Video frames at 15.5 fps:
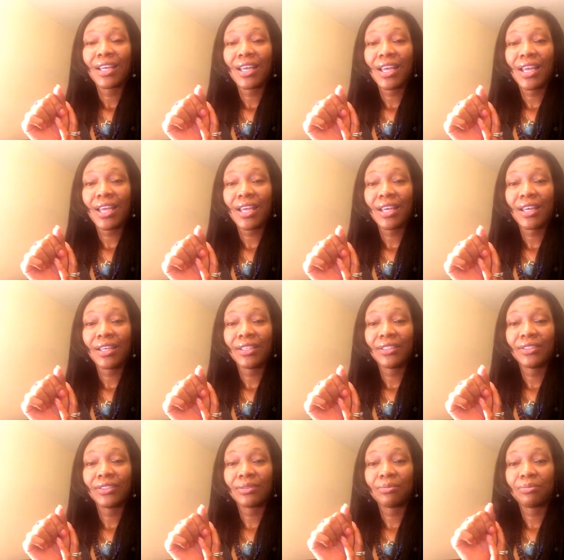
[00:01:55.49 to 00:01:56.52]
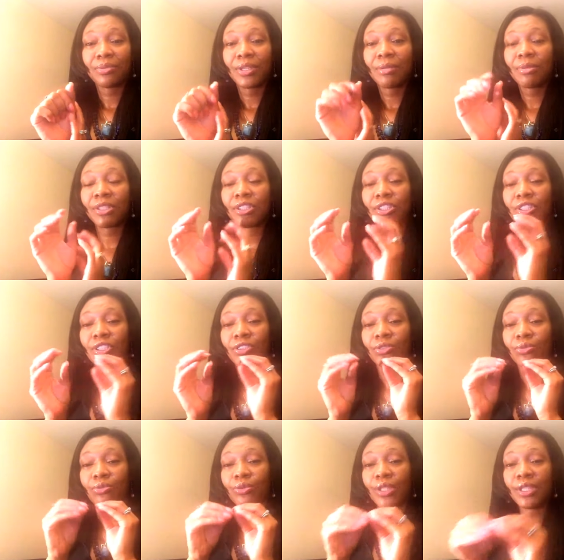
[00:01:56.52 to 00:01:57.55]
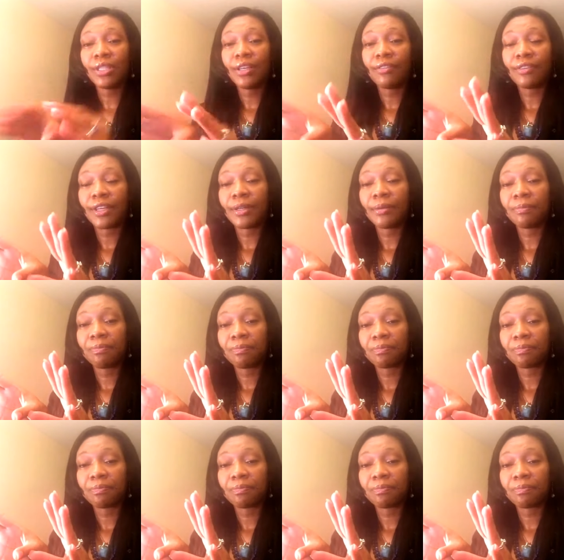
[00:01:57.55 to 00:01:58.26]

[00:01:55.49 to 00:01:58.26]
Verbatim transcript: and pretty much just relive it